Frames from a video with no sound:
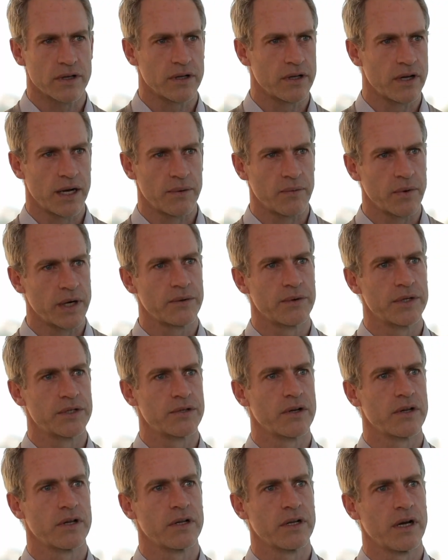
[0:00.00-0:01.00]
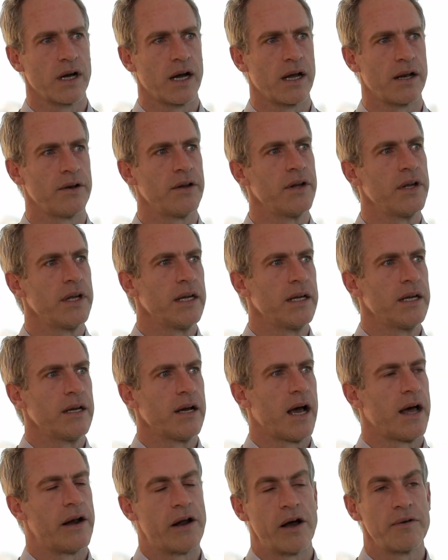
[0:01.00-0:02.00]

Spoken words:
line? Where do we draw the line? And